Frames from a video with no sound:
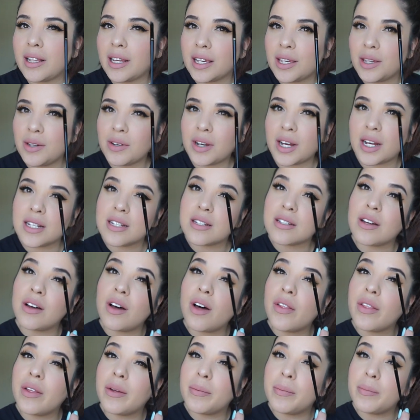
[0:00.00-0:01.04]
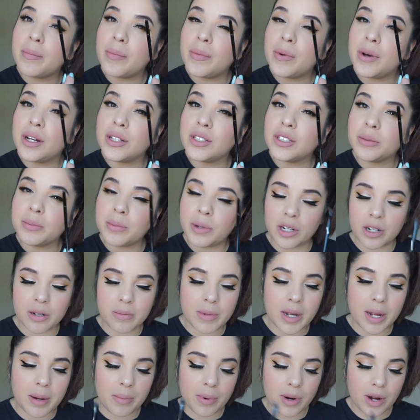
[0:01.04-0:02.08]
Like you guys saw the under part of
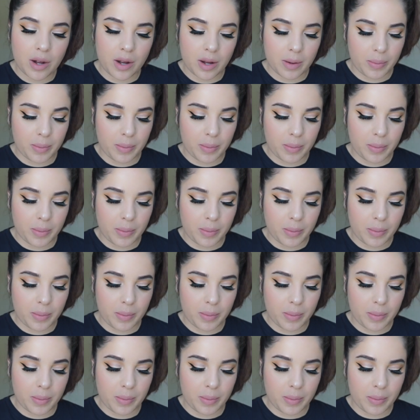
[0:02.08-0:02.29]
my brow,